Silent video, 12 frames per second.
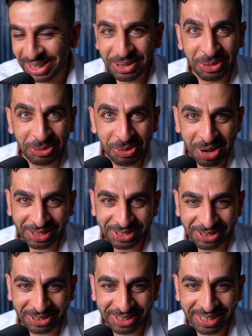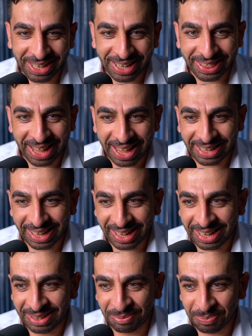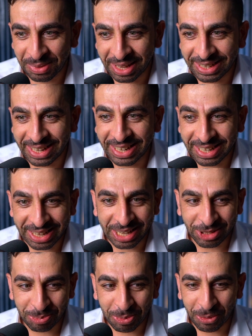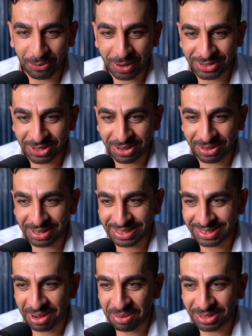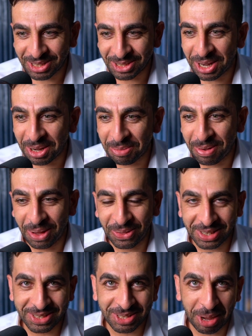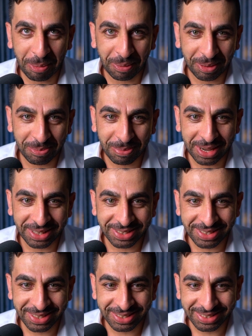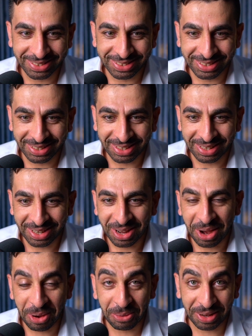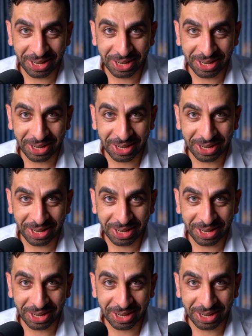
You will wonder that an English professor is going to talk about this topic, but here we